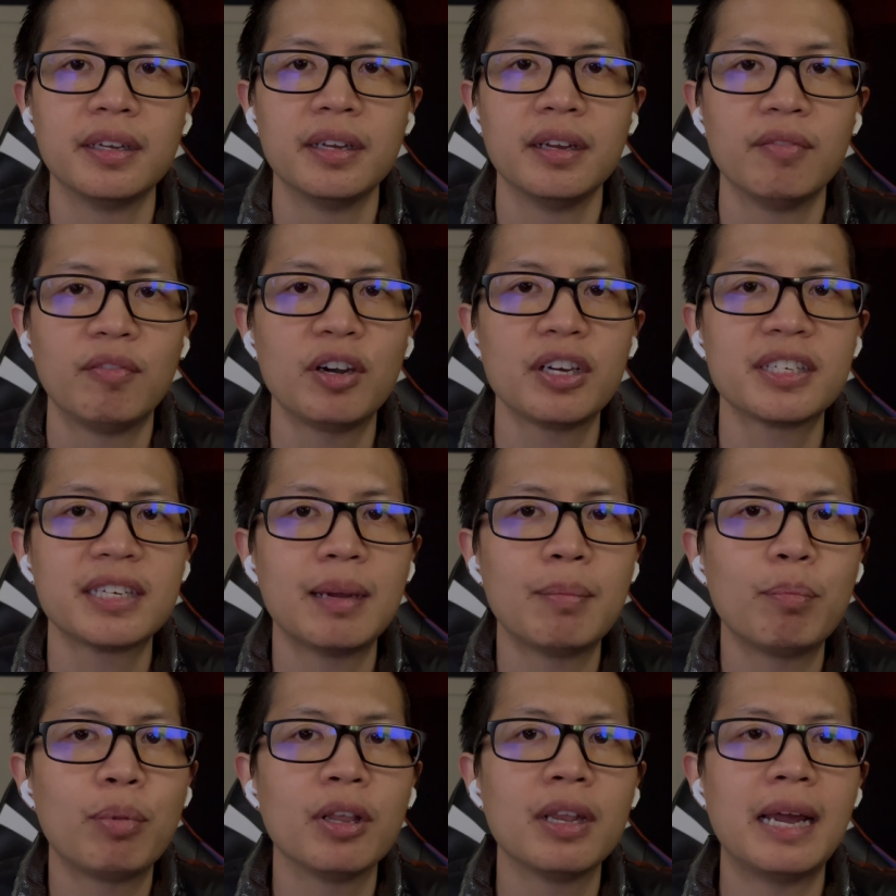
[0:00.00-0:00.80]
For
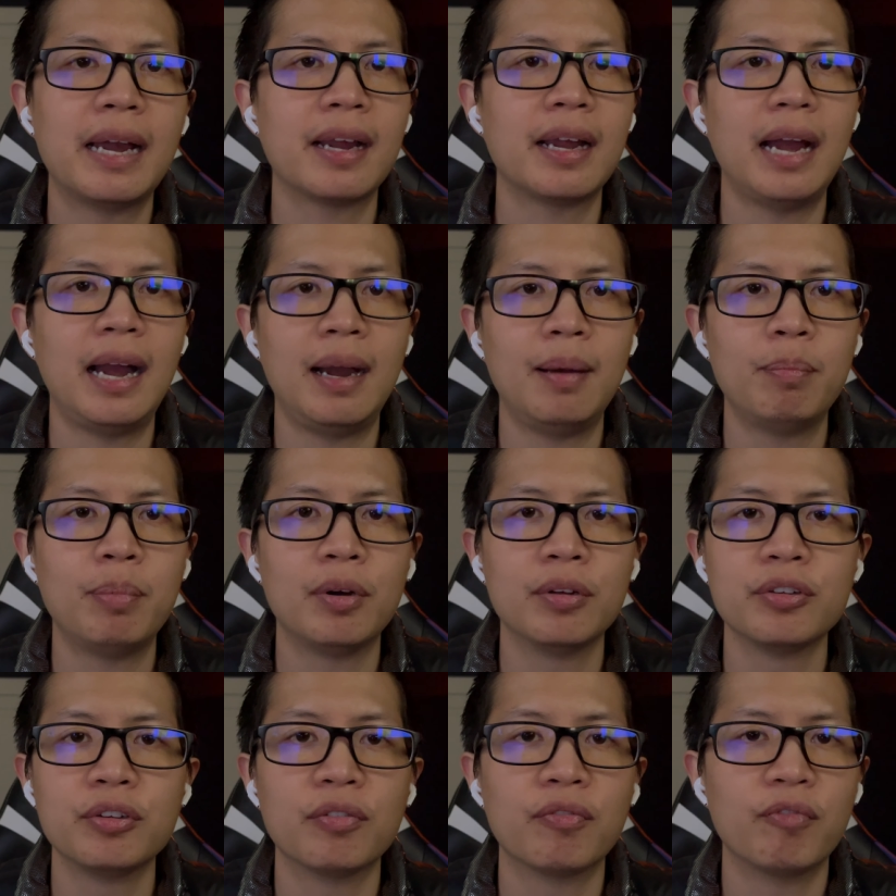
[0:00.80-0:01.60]
example, an app
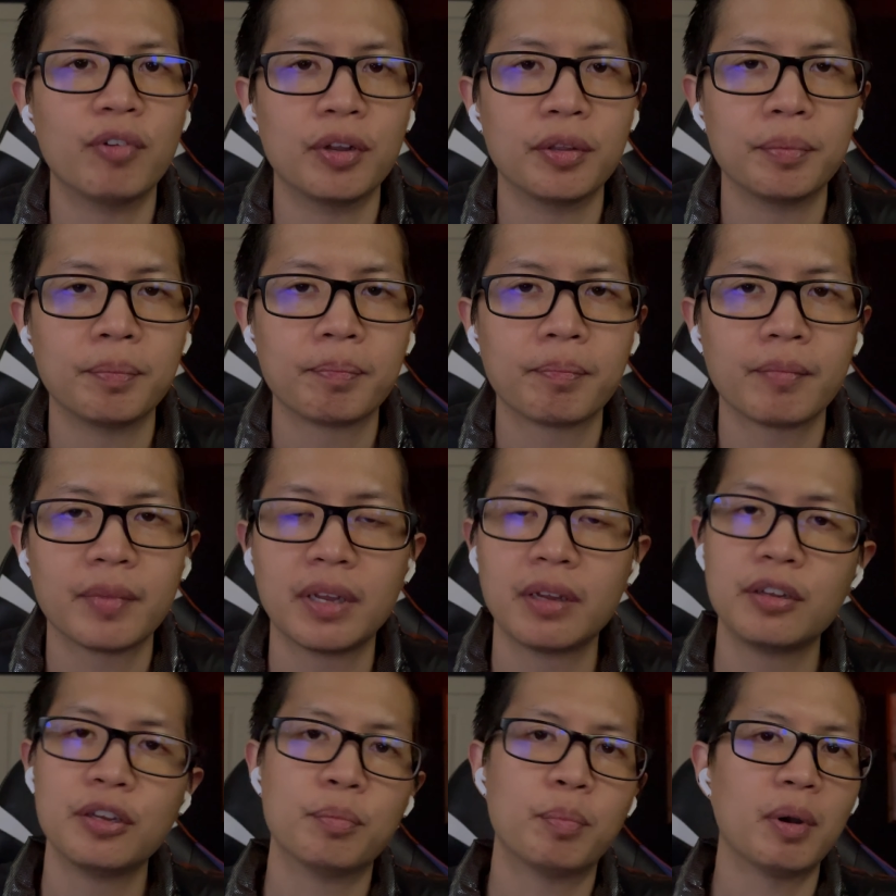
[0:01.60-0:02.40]
on your phone.
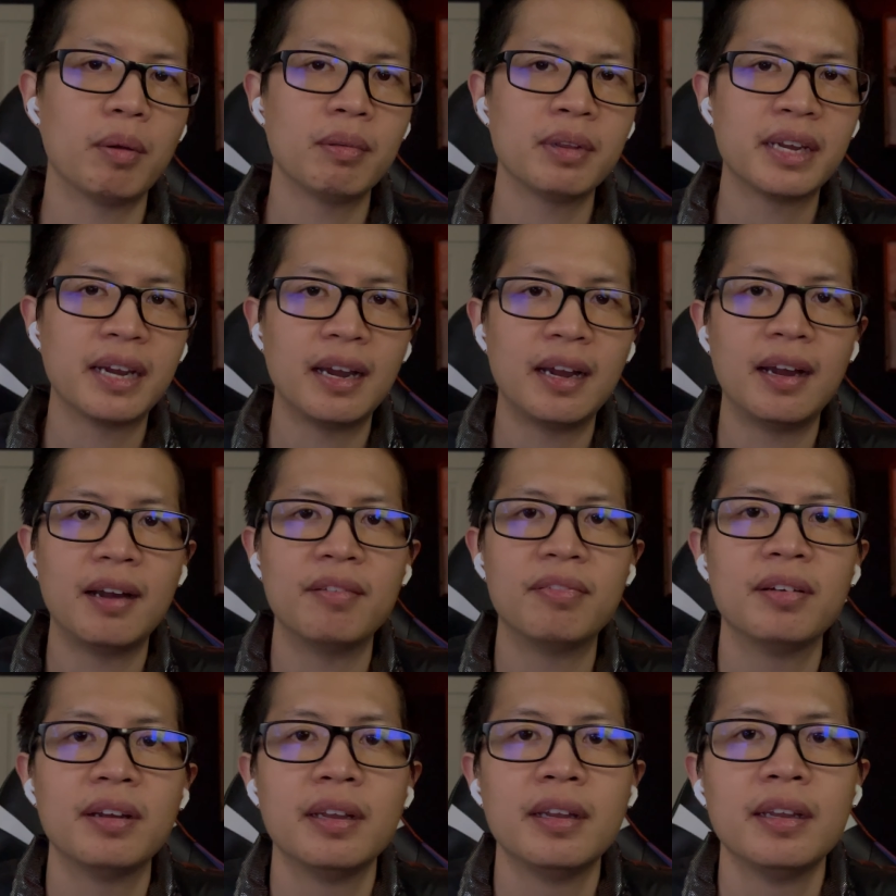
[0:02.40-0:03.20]
You probably
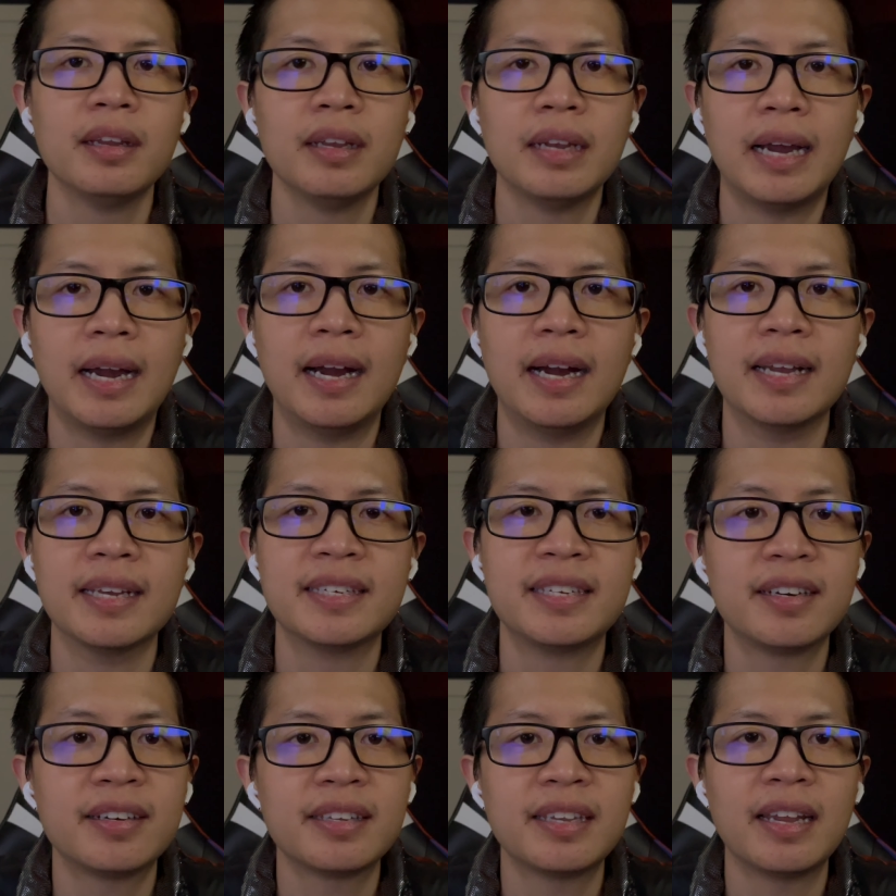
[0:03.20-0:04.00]
have a
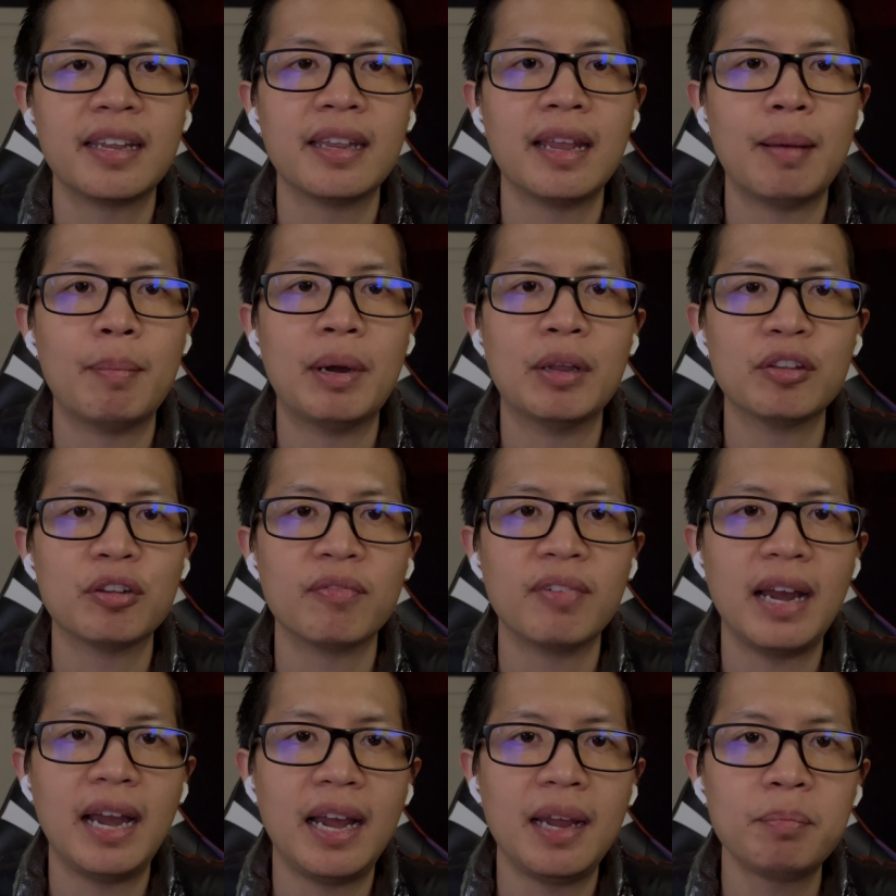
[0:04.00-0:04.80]
certain amount
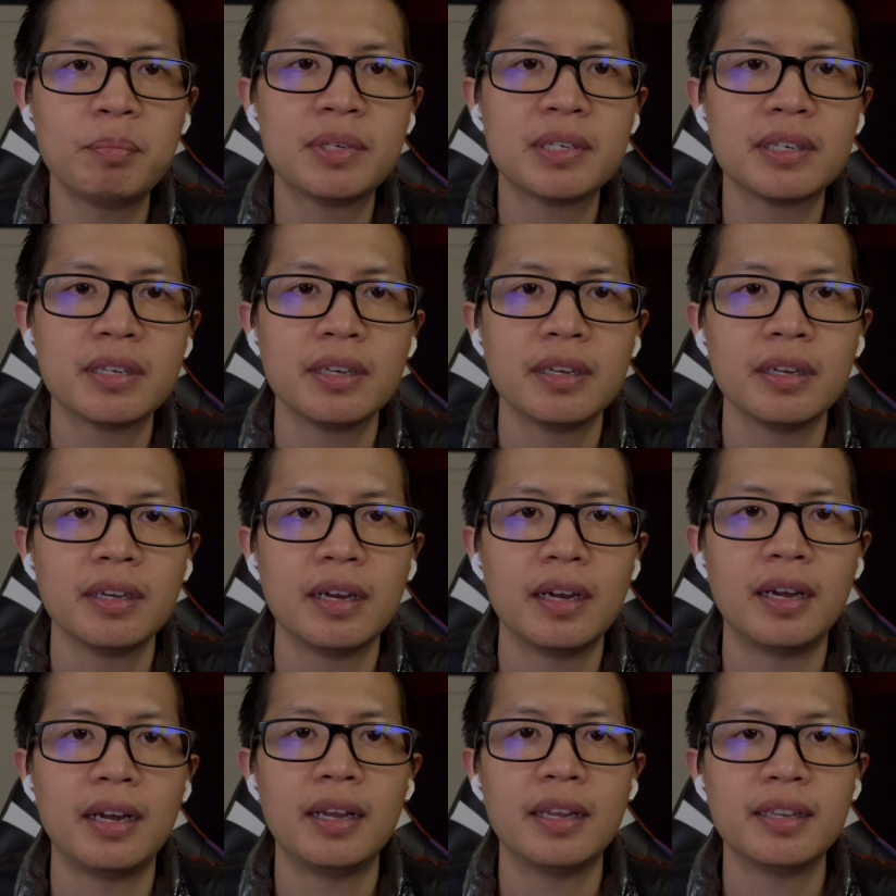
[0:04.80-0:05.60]
of apps,
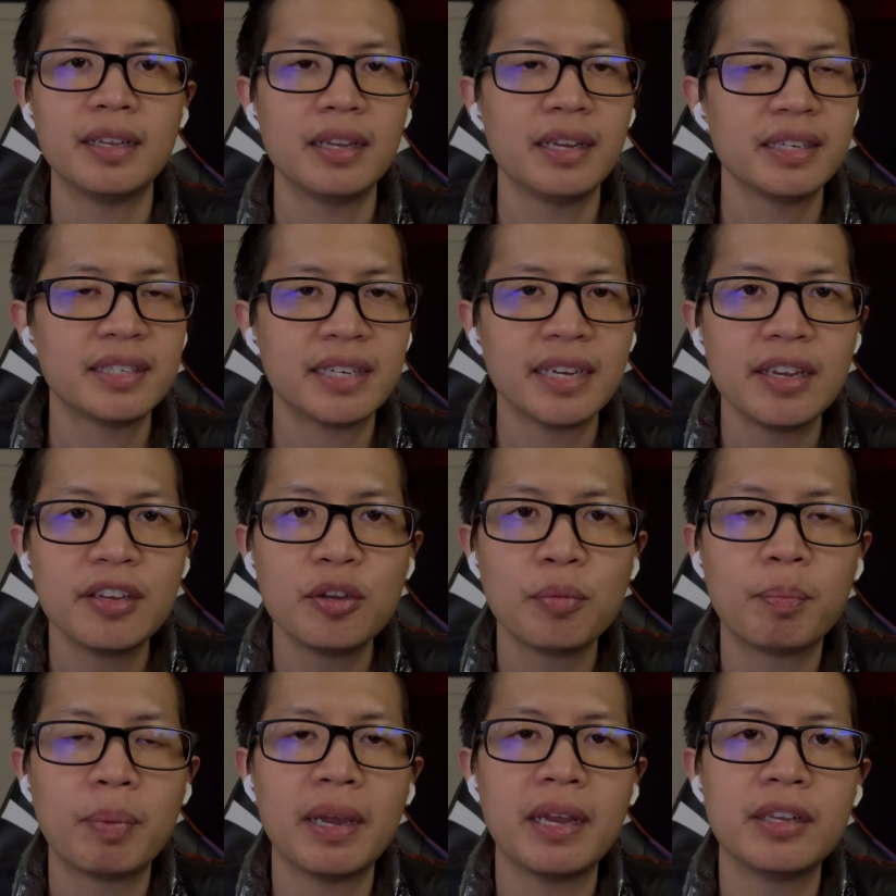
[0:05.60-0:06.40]
and let's say
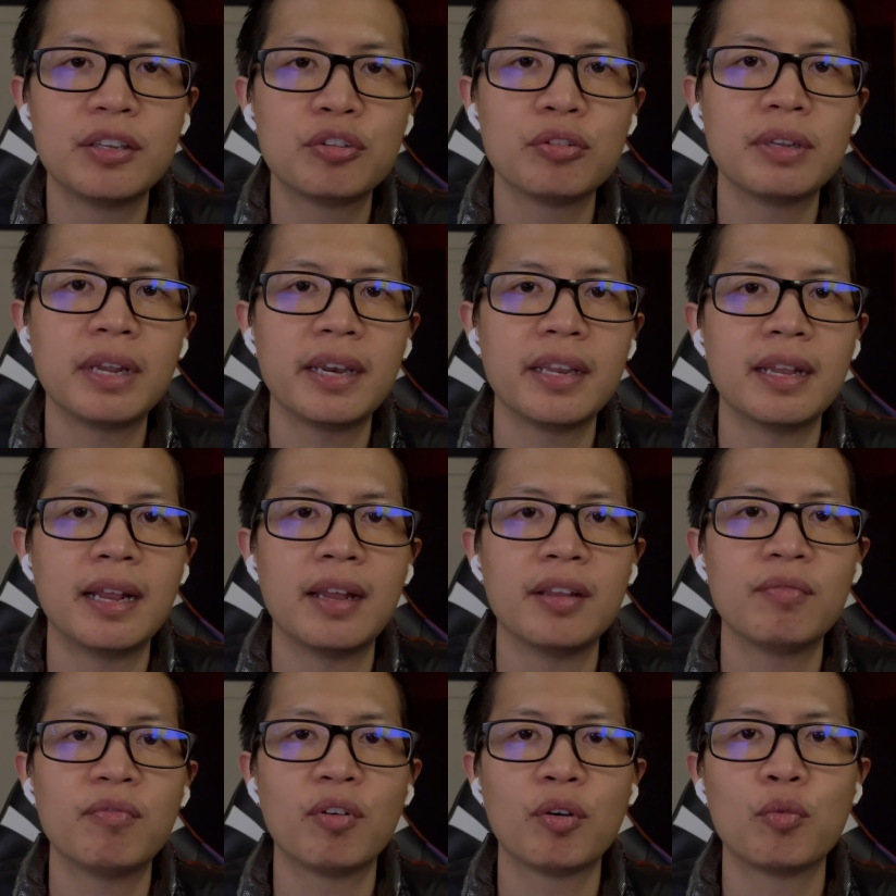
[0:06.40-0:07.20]
you pay
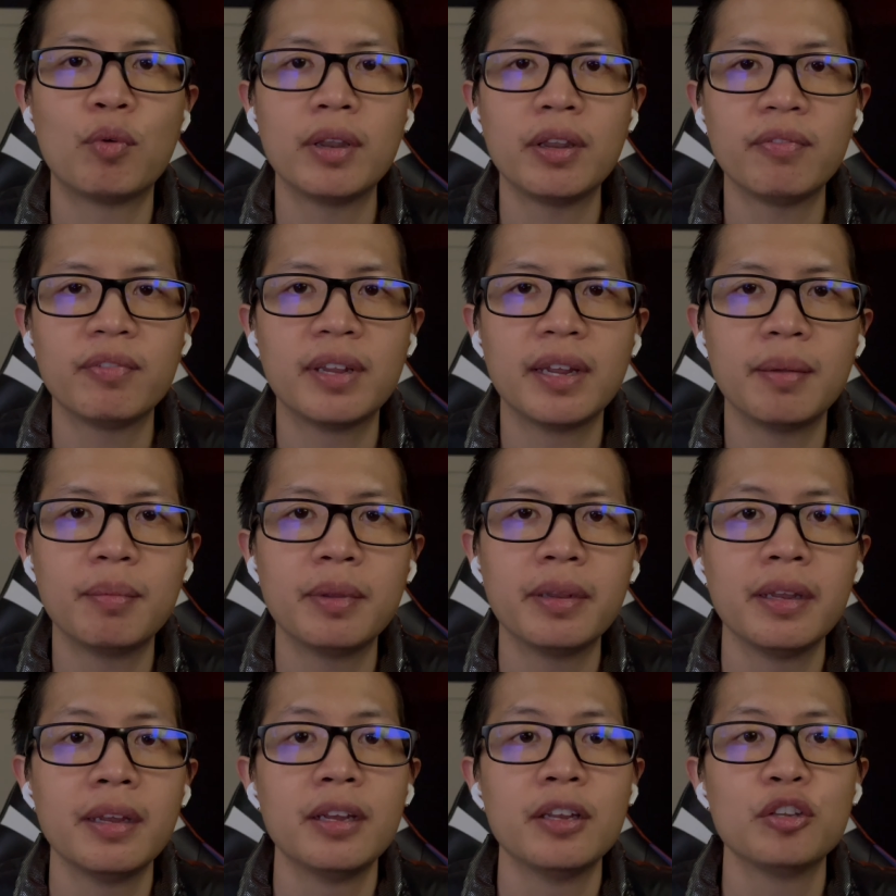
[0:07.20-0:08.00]
$2.99 for one of
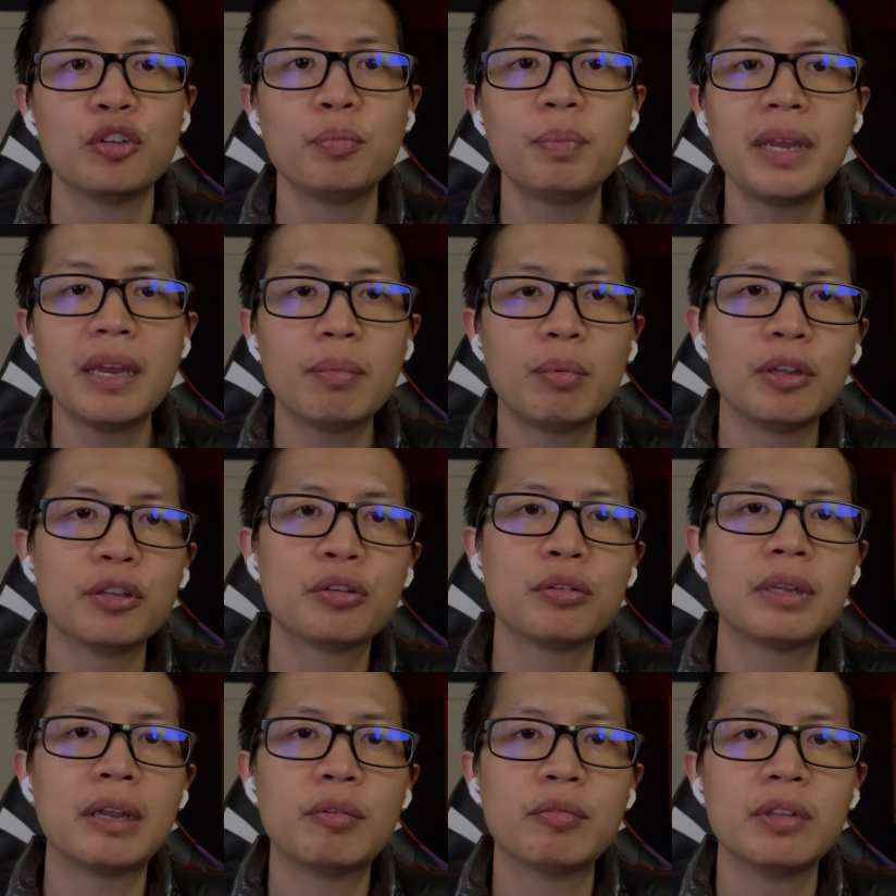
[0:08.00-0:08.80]
them to be able
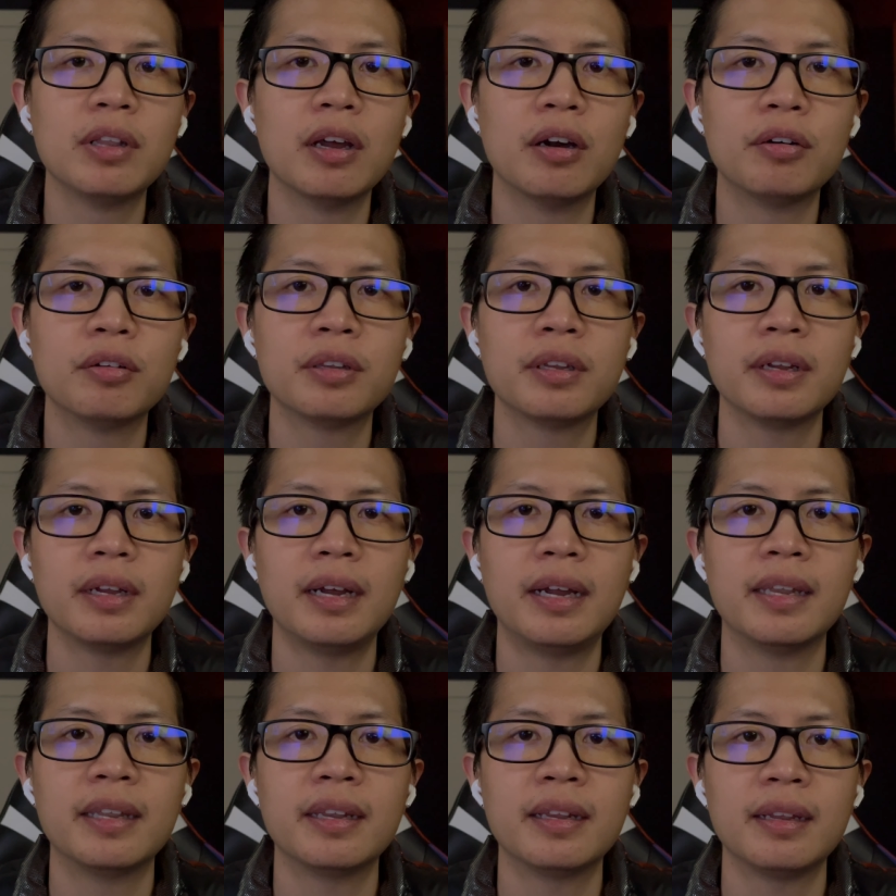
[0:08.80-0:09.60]
to download
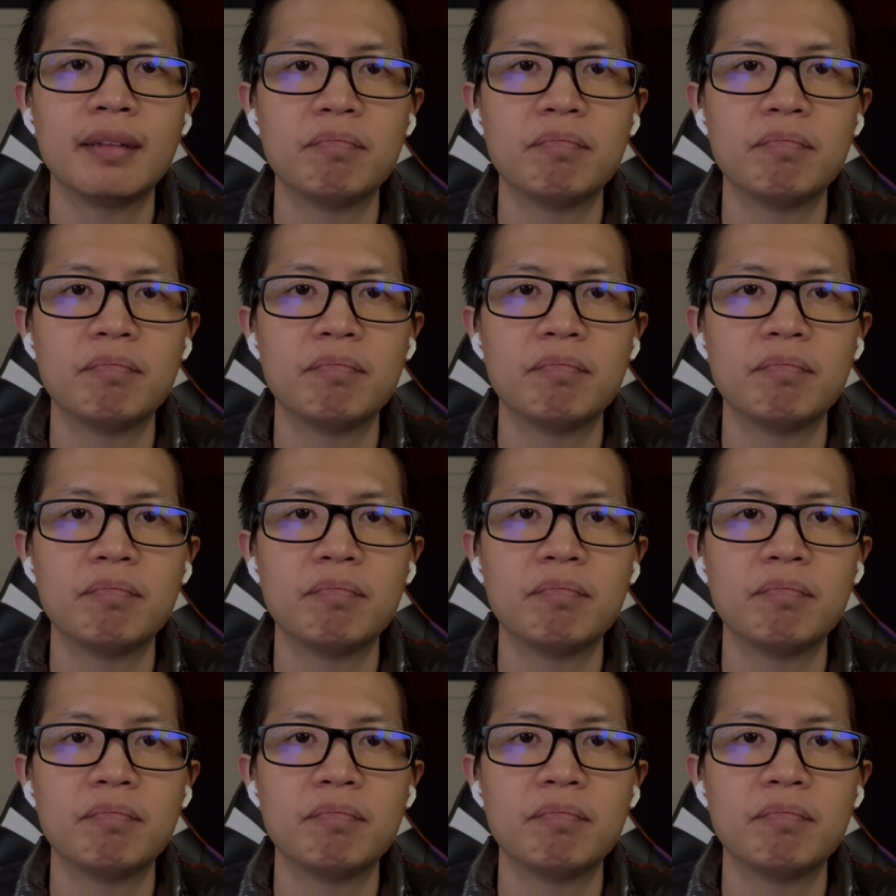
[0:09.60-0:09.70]
and,